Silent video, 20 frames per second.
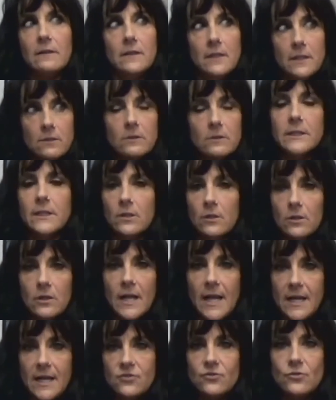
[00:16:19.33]
literally heard
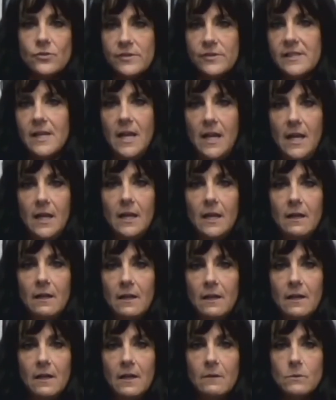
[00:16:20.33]
angels sing.
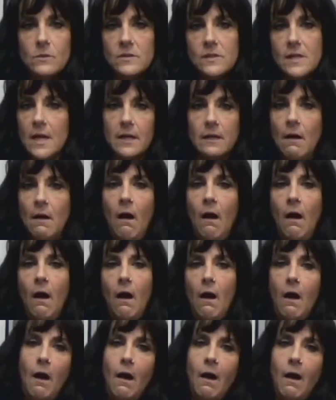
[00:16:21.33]
It was like,
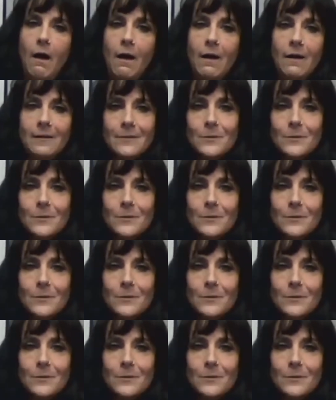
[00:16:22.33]
oh,